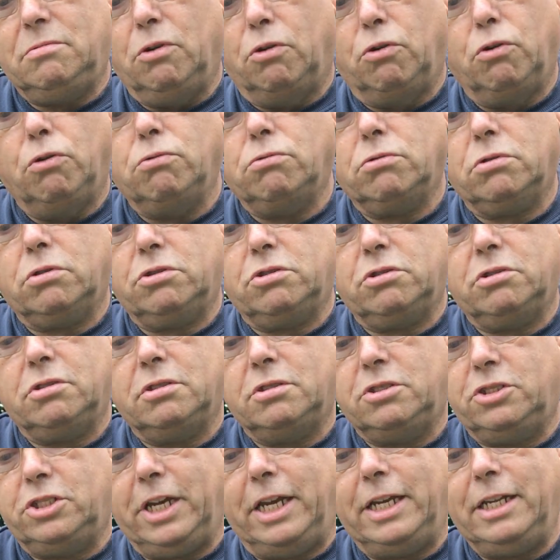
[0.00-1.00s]
hooks,
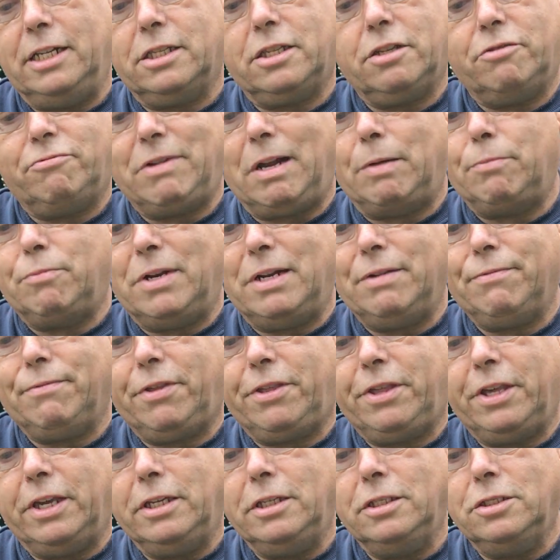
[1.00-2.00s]
tails that wrap round
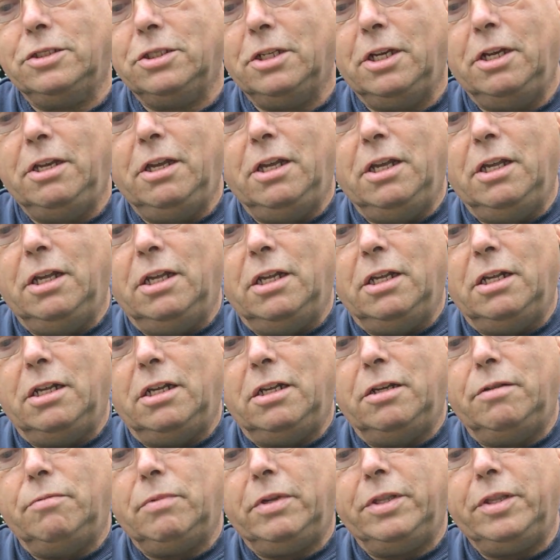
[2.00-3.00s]
things,
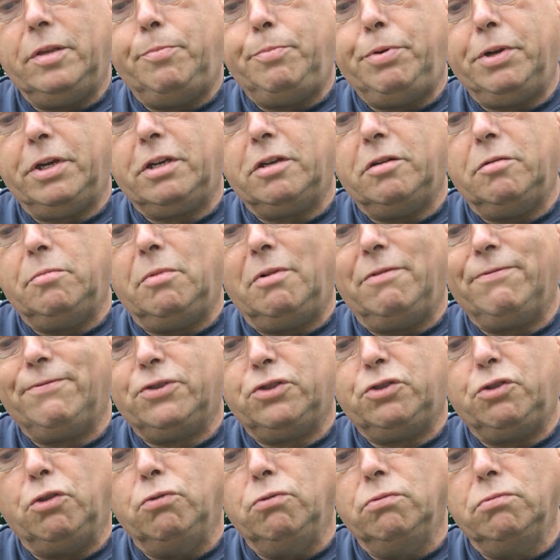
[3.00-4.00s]
and when they're picking them off
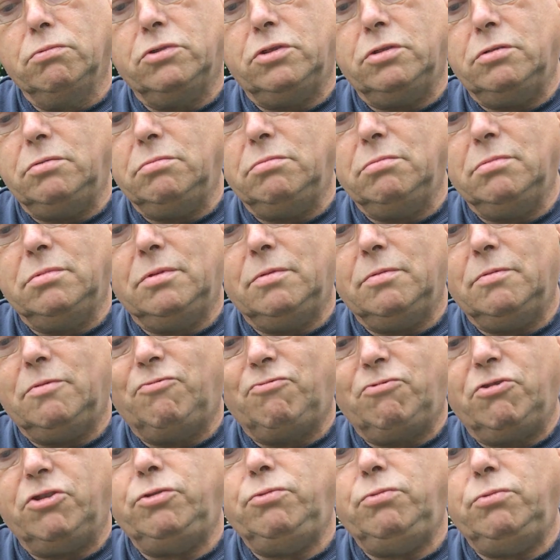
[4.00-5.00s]
stones and
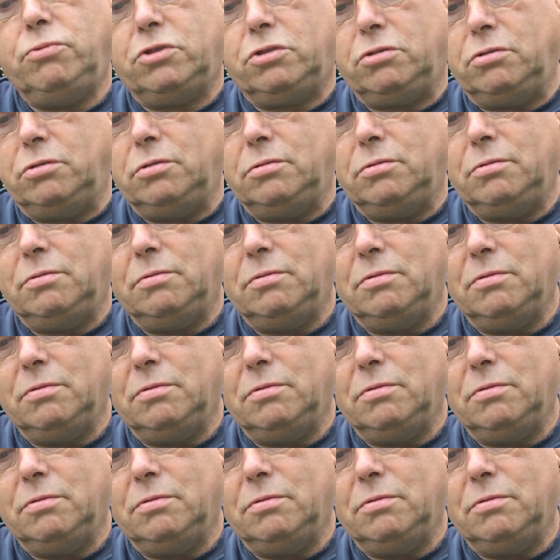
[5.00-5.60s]
roots and